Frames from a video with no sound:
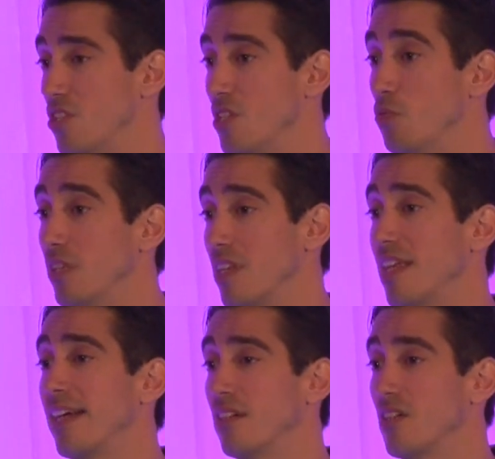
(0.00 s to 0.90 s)
and she really
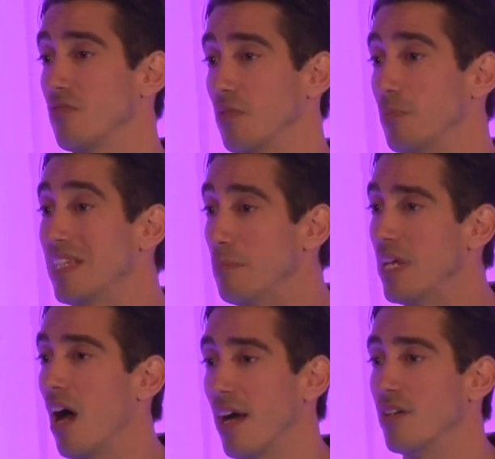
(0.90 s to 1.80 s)
thanked us for being
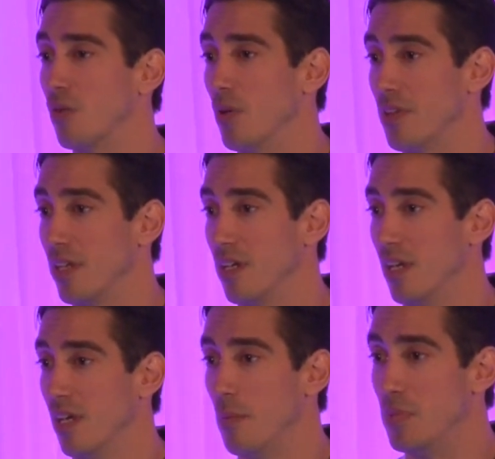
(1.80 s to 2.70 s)
behind her with it,
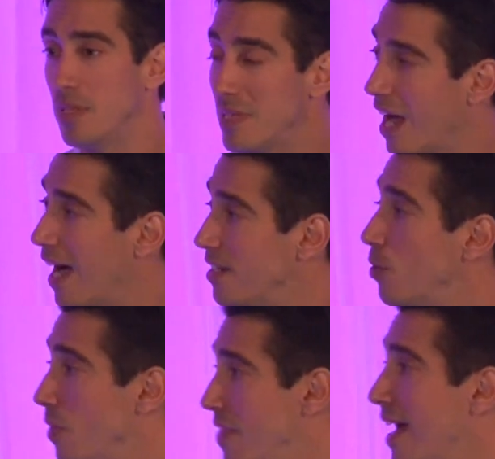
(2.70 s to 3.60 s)
being behind
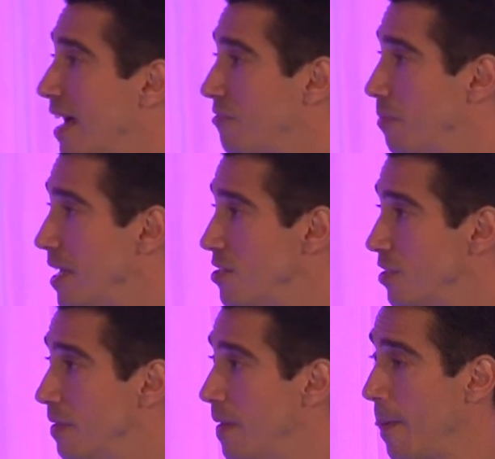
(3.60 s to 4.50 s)
her with that affirmation.